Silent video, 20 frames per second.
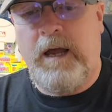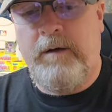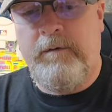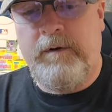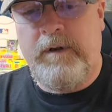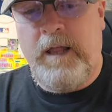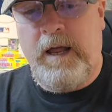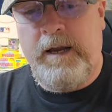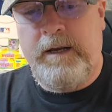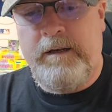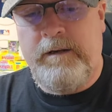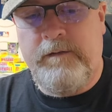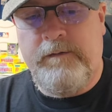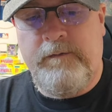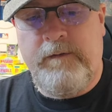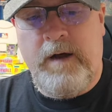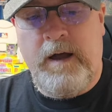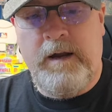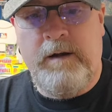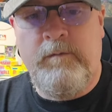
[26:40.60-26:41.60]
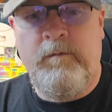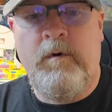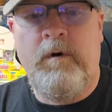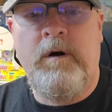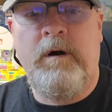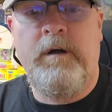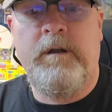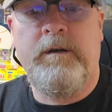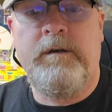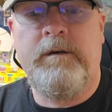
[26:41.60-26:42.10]
I would like to find
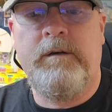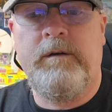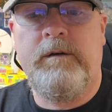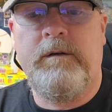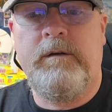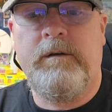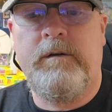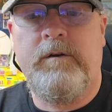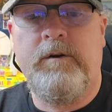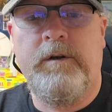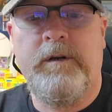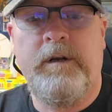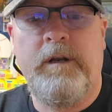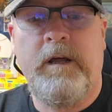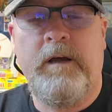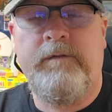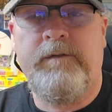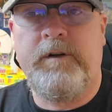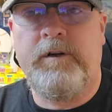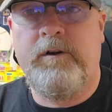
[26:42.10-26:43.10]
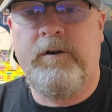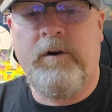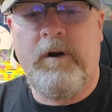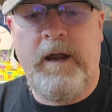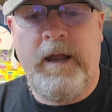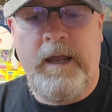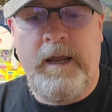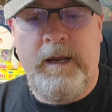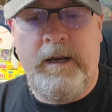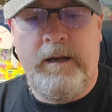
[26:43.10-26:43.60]
one good enough to
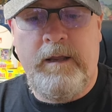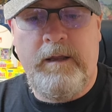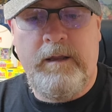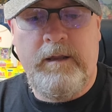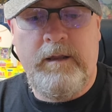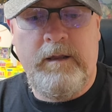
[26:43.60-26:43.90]
grade.